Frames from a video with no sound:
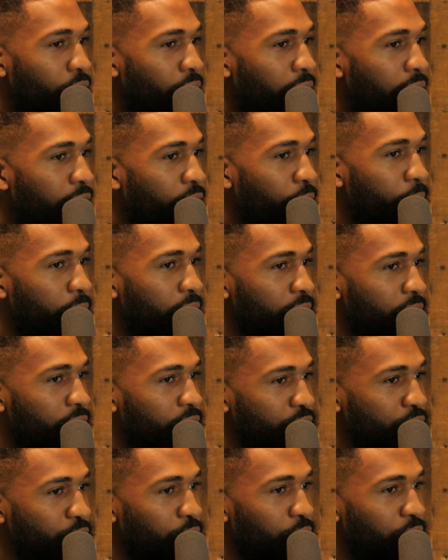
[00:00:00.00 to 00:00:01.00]
how
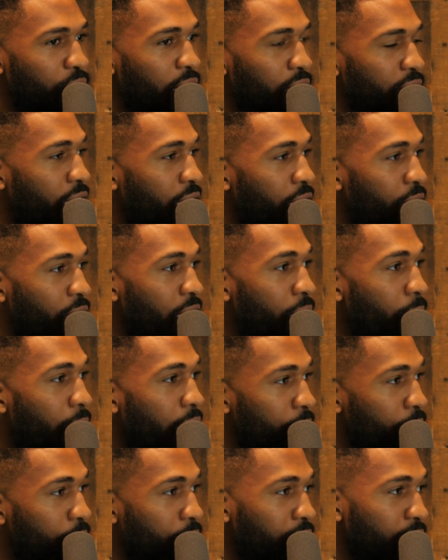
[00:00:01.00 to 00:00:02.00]
beneficial a Roth IRA
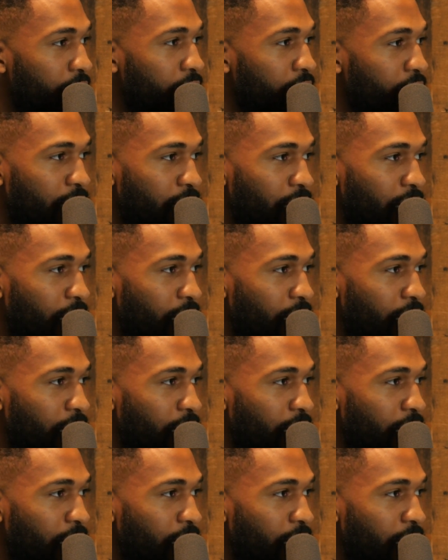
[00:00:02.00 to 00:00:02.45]
might be